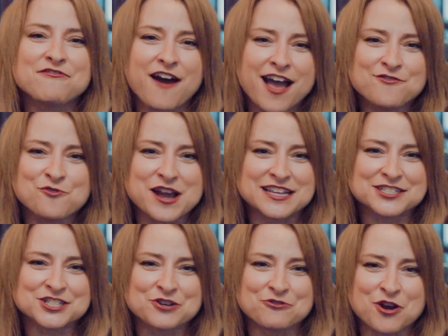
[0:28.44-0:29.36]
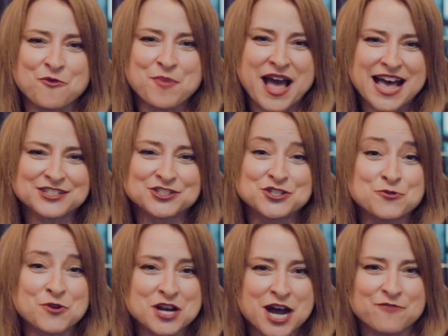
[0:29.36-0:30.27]
Five ways to grow past
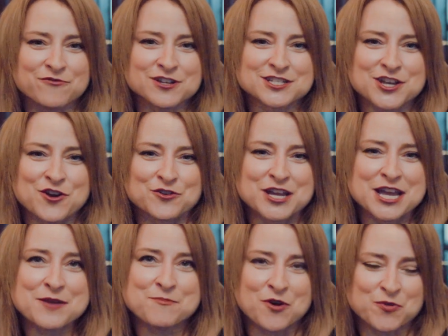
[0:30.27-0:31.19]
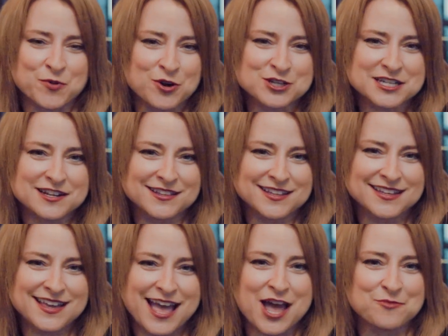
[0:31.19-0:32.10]
your comfort zone, both
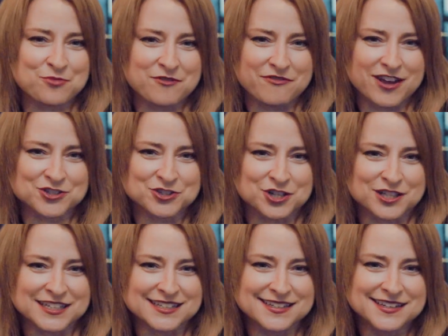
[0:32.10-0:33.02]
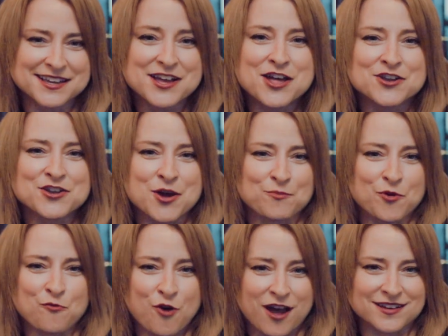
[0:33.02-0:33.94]
personally and professionally. Number
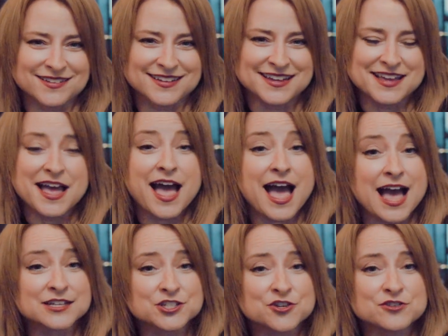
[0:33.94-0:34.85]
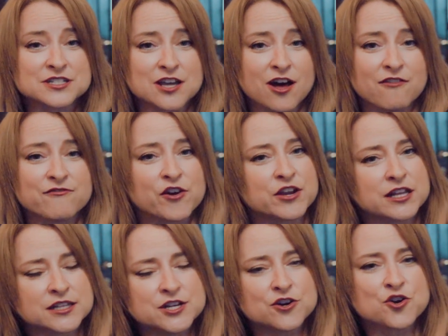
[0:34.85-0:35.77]
one, ask yourself very
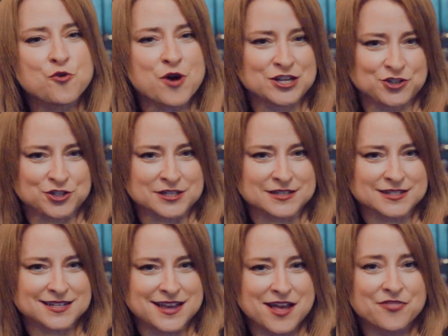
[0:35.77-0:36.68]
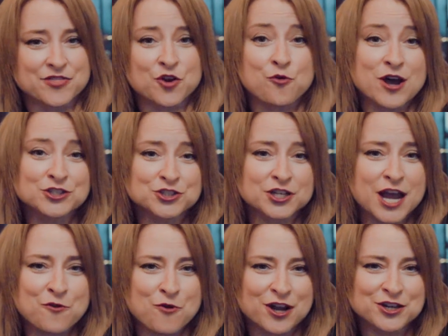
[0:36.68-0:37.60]
clear questions. The question
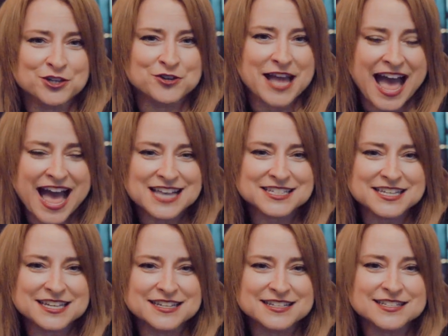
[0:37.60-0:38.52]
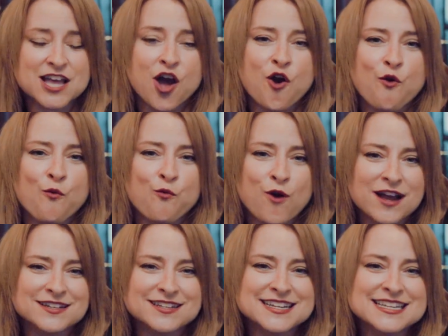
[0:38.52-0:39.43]
I want you to ask is,
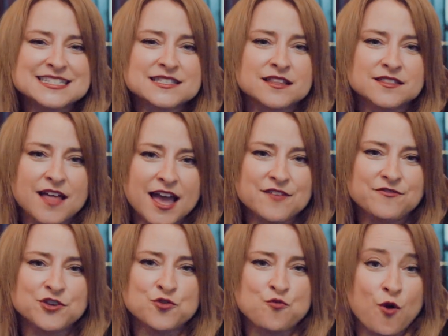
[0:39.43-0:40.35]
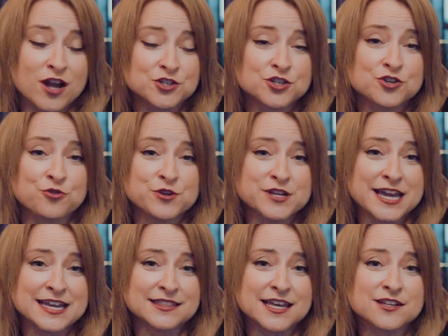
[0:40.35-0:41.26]
what is the life you want to
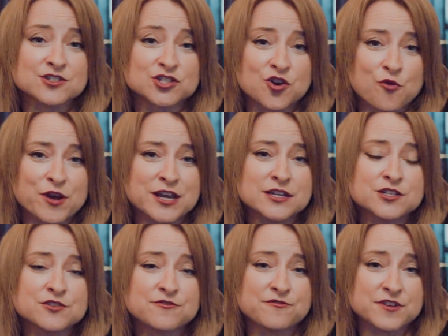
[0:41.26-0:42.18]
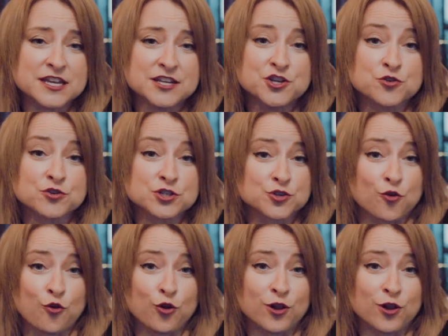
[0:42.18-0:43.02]
create that is going to feed your soul?